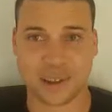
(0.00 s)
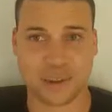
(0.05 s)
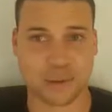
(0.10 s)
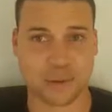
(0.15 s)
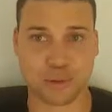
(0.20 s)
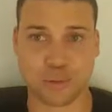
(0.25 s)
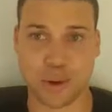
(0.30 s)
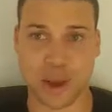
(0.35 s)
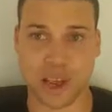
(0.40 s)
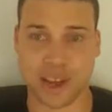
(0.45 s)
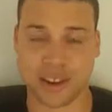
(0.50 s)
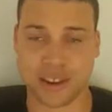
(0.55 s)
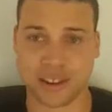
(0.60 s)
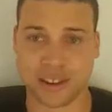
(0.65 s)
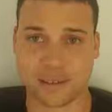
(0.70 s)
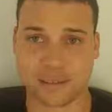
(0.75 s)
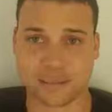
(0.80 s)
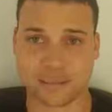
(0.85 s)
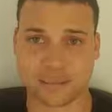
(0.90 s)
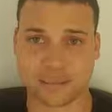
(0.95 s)
It was weird.
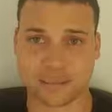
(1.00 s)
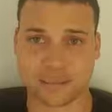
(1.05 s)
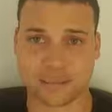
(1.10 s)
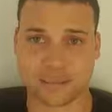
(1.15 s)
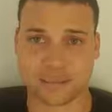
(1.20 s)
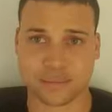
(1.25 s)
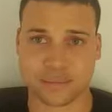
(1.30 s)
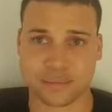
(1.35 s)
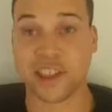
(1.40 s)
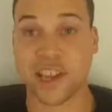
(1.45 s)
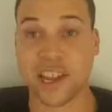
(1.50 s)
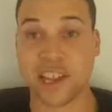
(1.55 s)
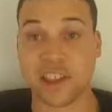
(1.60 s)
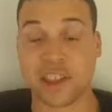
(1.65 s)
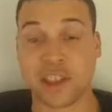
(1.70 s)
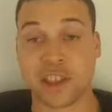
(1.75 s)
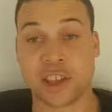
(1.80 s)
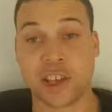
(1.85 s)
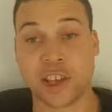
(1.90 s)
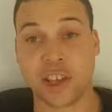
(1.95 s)

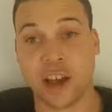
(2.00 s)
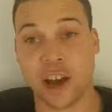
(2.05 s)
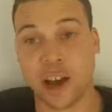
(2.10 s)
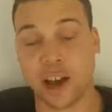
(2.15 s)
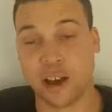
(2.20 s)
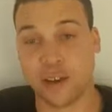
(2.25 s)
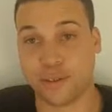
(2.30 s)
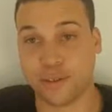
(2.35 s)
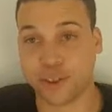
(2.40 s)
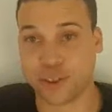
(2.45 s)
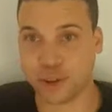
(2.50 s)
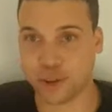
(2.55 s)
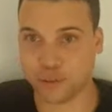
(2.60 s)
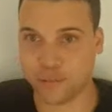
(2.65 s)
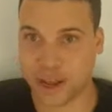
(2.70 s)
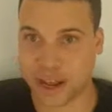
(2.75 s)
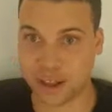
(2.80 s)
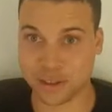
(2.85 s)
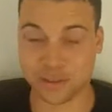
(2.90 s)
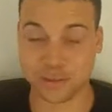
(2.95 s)
Since her
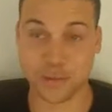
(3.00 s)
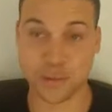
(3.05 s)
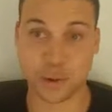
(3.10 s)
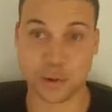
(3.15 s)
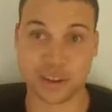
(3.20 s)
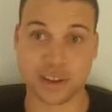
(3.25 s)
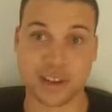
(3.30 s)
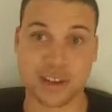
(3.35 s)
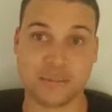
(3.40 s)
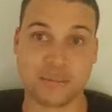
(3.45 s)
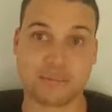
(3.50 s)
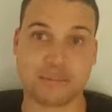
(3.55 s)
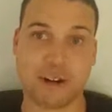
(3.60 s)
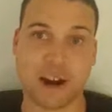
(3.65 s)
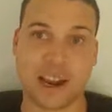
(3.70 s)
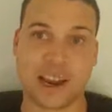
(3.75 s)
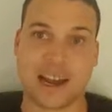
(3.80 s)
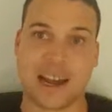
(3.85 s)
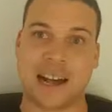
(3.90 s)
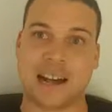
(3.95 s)
2014
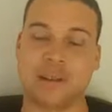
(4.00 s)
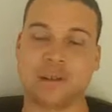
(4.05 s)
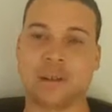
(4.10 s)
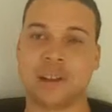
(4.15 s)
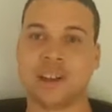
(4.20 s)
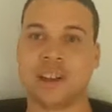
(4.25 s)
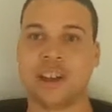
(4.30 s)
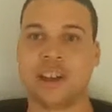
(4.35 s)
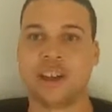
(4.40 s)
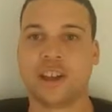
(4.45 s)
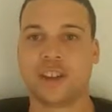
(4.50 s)
breakout,